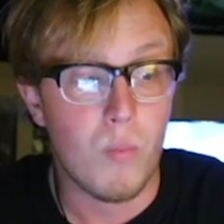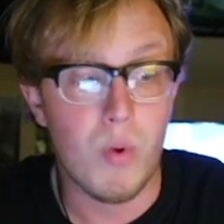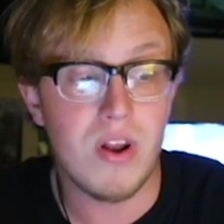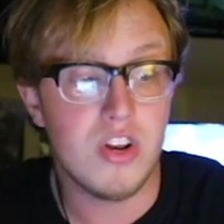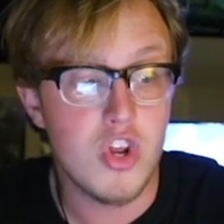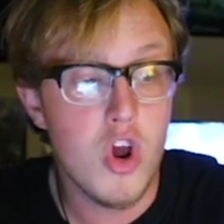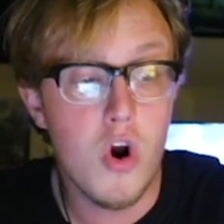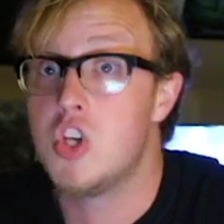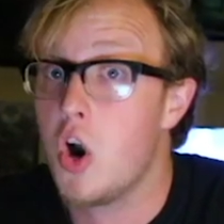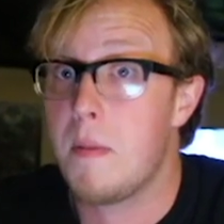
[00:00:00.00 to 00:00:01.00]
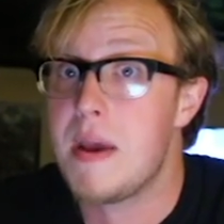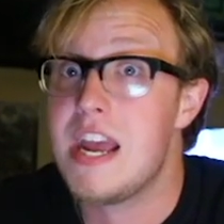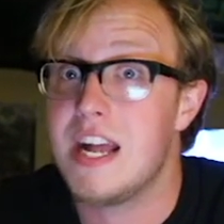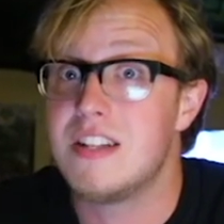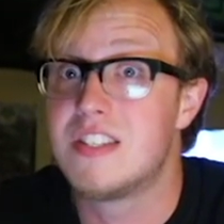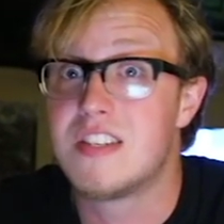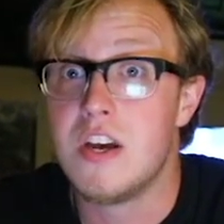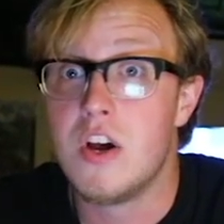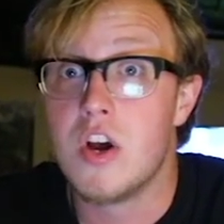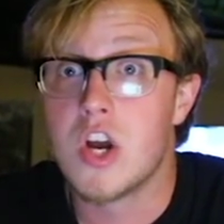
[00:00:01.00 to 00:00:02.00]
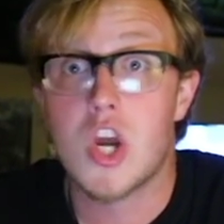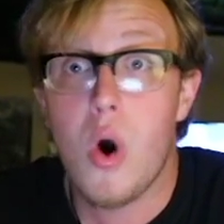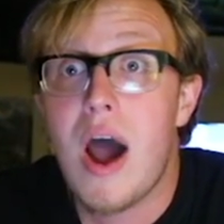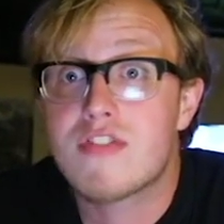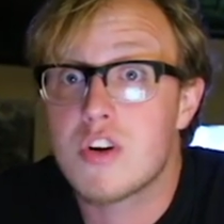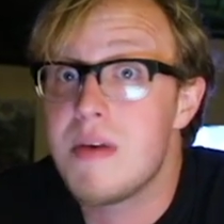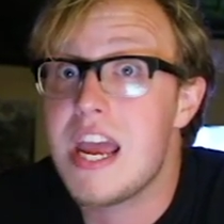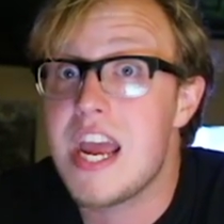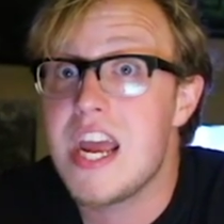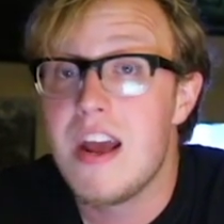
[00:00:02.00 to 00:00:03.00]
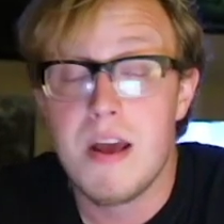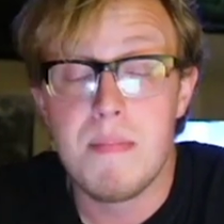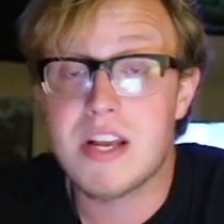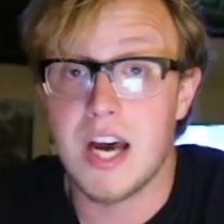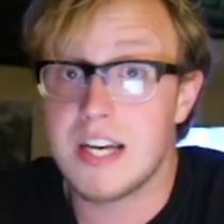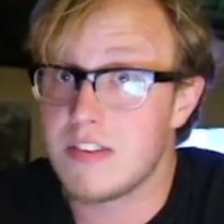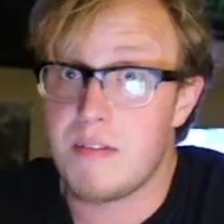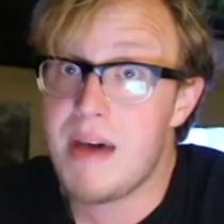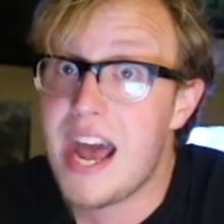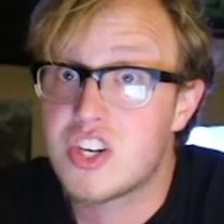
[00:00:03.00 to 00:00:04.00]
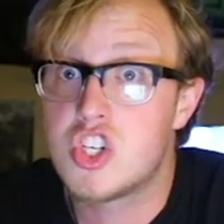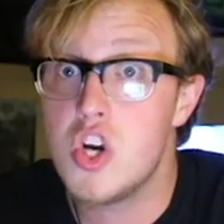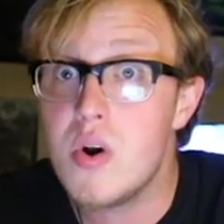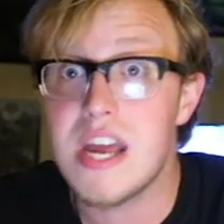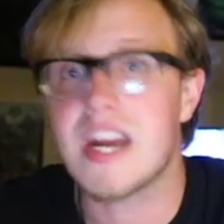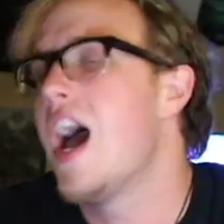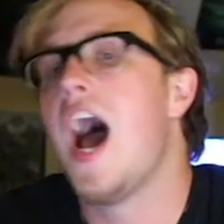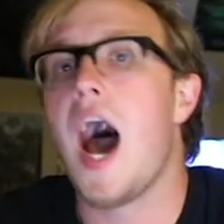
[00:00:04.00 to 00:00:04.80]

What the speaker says: when you Europeans go after me because of a mass shooting,